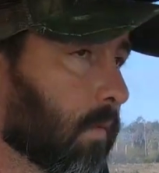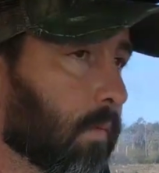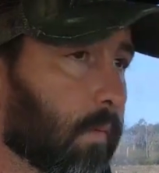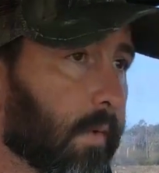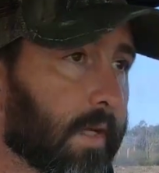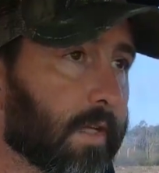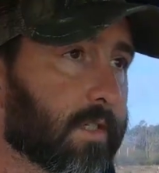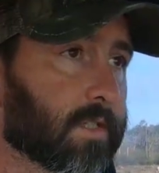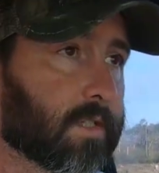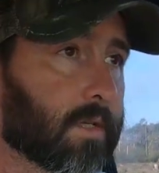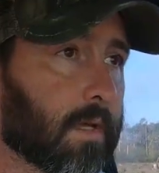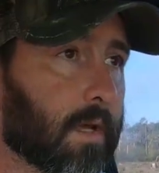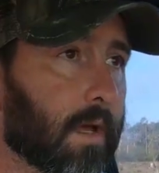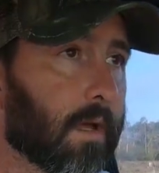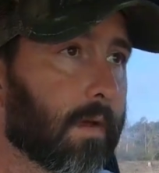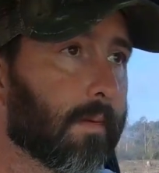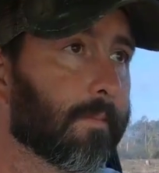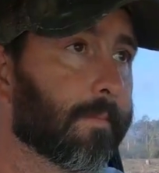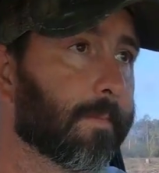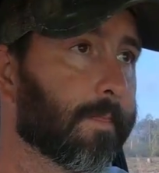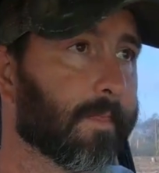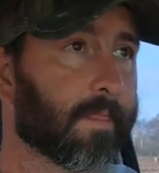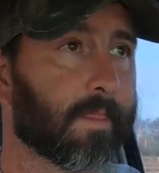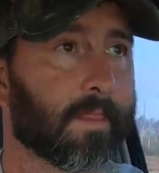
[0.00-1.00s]
Which
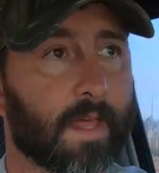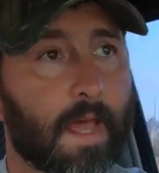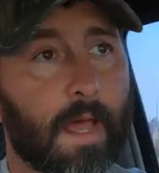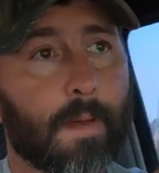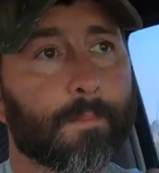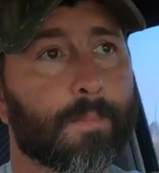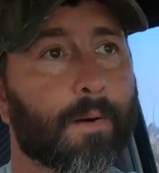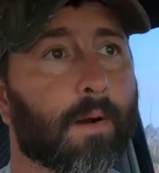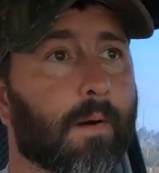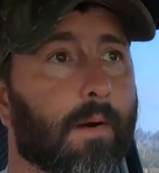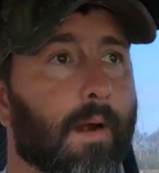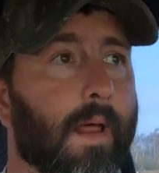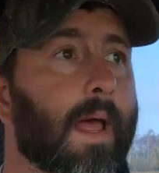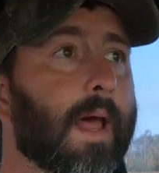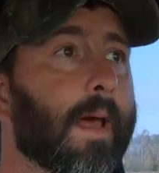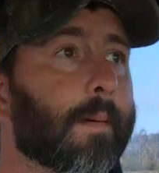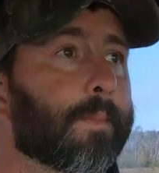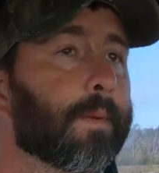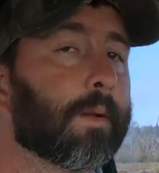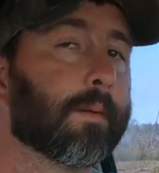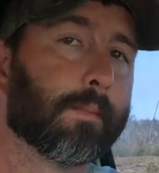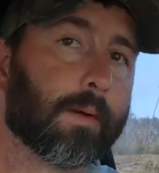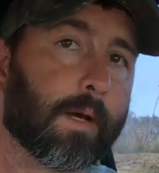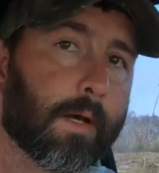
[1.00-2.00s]
that part
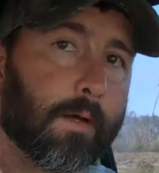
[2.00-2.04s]
happened,